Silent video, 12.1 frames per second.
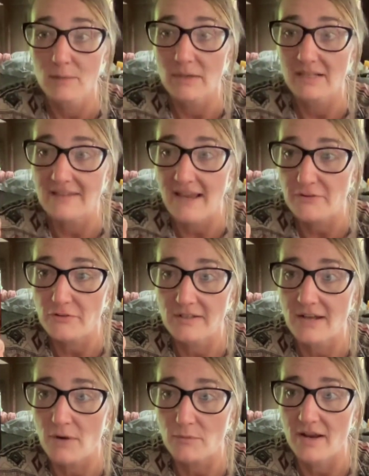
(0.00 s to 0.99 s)
But it's actually
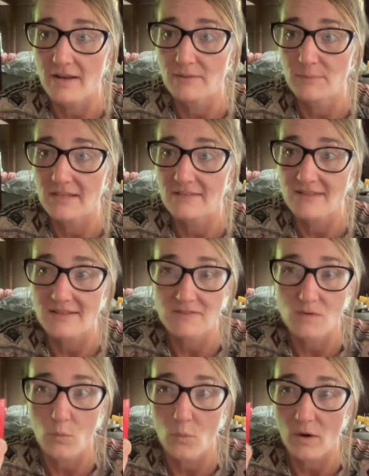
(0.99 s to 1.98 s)
not red, because that's
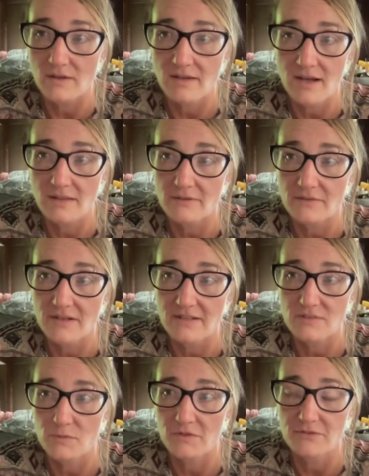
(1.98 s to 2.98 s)
the one color that
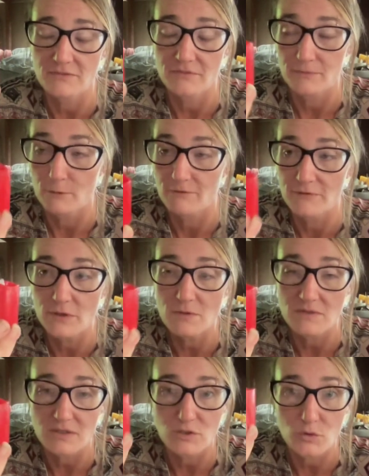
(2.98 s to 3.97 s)
it's
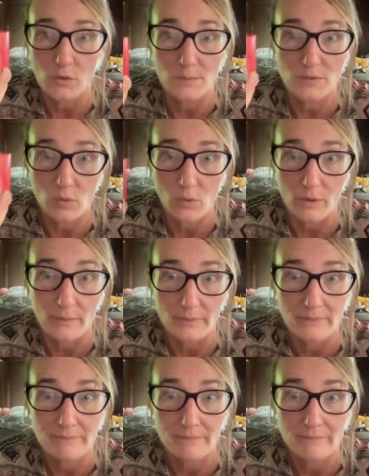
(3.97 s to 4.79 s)
refusing to absorb.